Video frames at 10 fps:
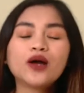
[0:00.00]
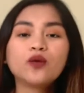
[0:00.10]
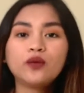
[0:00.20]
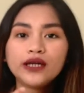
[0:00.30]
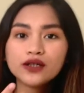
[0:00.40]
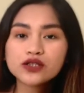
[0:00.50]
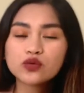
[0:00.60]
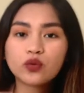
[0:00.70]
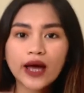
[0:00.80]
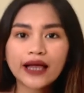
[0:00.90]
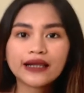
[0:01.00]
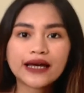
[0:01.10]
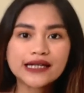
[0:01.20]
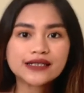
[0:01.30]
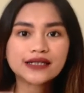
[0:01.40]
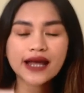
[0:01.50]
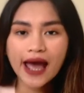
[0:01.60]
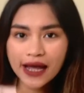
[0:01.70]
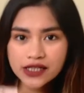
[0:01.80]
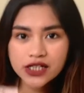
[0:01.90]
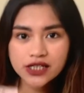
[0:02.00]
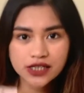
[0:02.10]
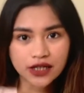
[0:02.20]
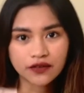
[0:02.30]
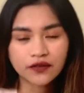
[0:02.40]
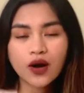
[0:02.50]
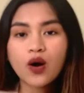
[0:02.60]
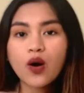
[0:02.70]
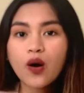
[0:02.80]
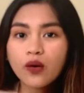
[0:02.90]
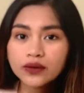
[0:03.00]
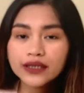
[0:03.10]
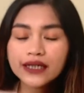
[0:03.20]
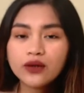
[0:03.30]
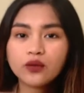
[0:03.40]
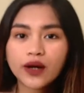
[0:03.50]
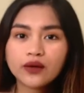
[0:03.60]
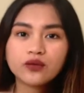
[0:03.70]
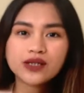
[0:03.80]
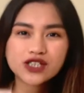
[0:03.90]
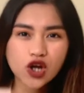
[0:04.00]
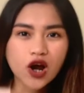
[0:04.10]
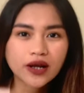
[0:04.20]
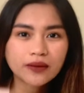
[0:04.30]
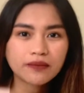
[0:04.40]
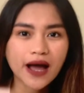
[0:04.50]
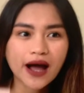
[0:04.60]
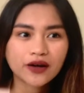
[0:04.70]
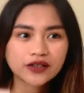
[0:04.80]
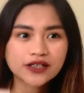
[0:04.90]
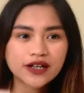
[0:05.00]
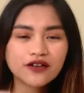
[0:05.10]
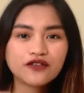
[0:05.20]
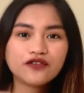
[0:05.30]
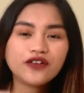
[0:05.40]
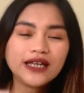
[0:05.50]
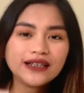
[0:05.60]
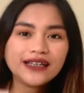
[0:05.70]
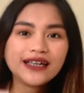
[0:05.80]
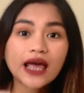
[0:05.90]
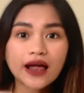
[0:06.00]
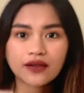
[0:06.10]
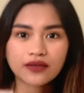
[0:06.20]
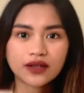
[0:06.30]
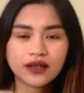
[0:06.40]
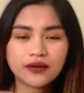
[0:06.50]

We use well as an adjective only when we talk about feeling healthy.